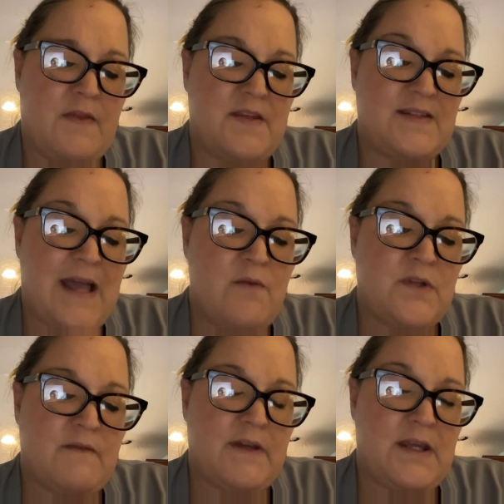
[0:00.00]
sound
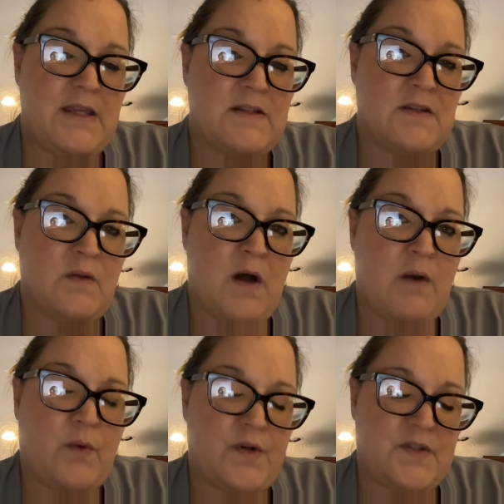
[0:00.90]
of it is a
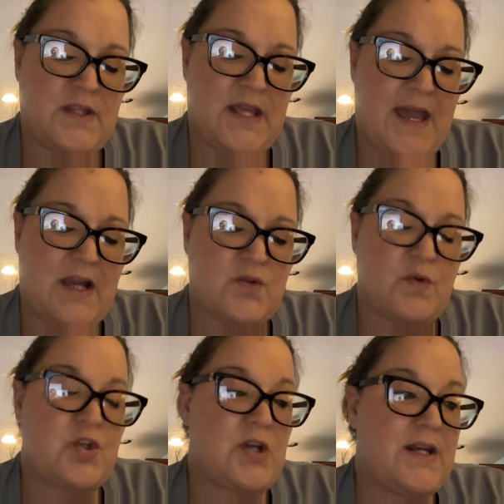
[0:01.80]
lot worse than the actual
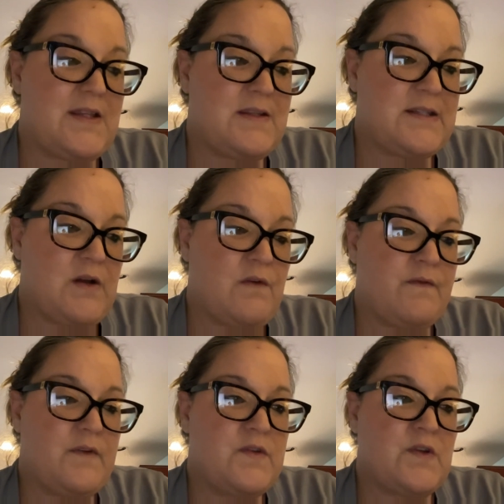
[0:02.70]
shot itself.
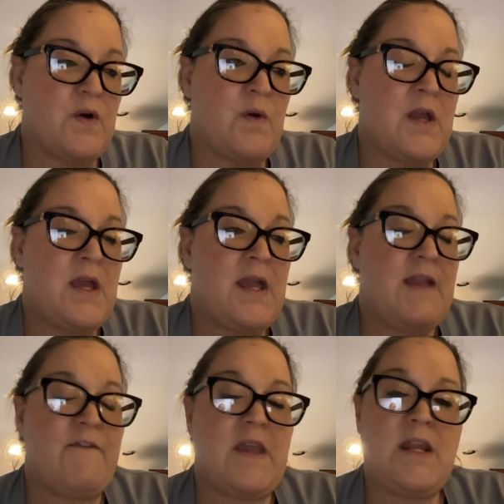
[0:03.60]
So
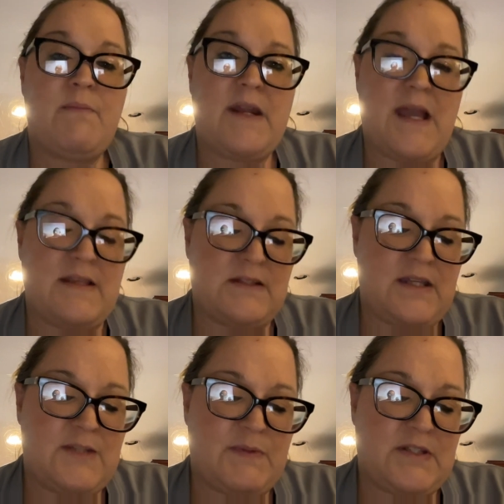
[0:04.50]
if anybody has
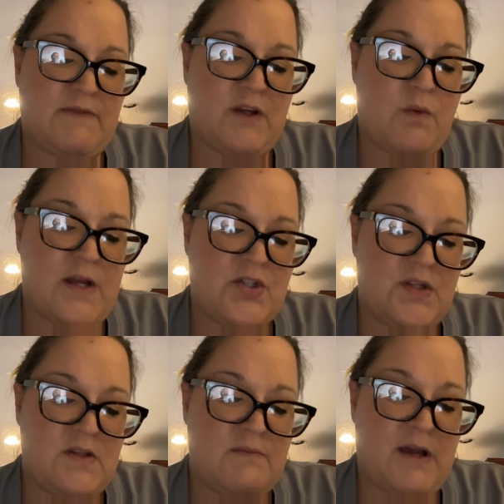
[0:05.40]
any specific
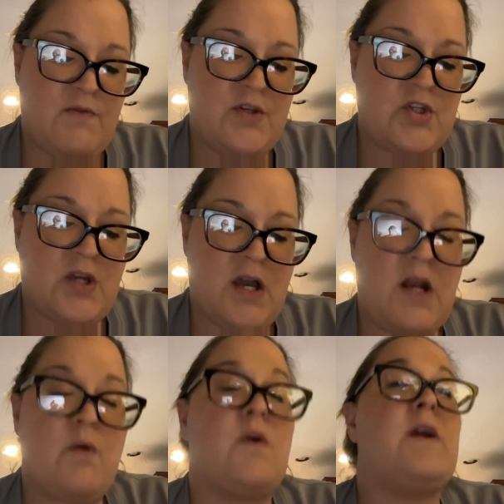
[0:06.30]
questions about the shot or